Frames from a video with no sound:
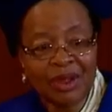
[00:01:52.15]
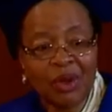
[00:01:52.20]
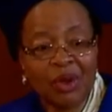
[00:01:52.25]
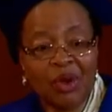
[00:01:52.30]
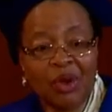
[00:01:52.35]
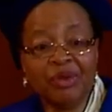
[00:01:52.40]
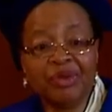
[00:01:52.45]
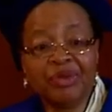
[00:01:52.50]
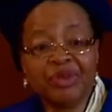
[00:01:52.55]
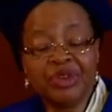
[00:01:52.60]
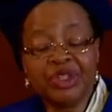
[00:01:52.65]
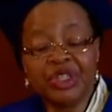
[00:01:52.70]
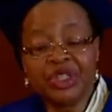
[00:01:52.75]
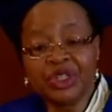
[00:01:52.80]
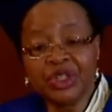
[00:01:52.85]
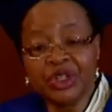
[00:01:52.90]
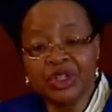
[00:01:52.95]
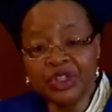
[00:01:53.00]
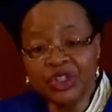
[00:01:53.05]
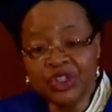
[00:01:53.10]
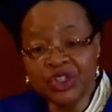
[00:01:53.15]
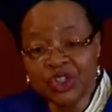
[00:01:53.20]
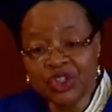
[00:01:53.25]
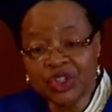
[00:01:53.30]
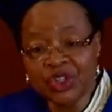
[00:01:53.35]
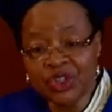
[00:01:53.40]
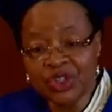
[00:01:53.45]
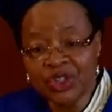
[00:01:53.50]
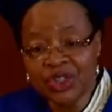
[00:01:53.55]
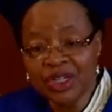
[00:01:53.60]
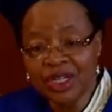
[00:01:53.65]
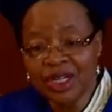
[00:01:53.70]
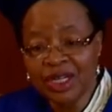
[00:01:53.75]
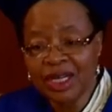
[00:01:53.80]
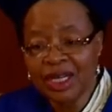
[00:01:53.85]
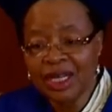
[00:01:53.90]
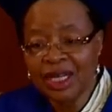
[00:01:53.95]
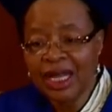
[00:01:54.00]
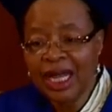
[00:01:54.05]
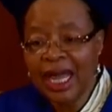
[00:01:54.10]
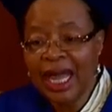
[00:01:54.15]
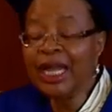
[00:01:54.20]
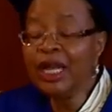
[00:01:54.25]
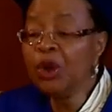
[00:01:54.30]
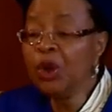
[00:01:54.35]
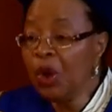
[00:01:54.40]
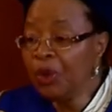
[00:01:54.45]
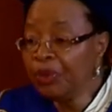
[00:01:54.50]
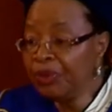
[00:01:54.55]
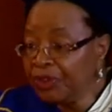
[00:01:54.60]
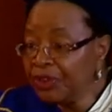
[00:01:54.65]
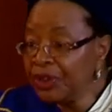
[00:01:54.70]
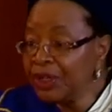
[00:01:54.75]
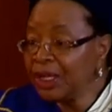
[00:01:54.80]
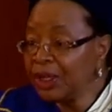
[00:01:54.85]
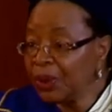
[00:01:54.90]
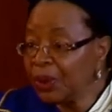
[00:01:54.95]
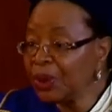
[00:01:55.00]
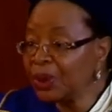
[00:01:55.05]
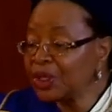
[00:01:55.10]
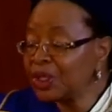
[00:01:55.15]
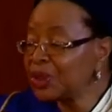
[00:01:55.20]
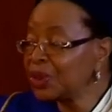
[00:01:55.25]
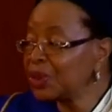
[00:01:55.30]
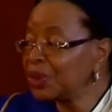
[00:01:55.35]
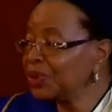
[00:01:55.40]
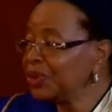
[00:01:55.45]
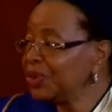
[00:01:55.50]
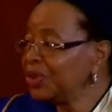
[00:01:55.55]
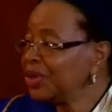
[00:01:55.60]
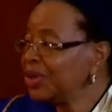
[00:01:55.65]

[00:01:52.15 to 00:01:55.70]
of research, and hopefully also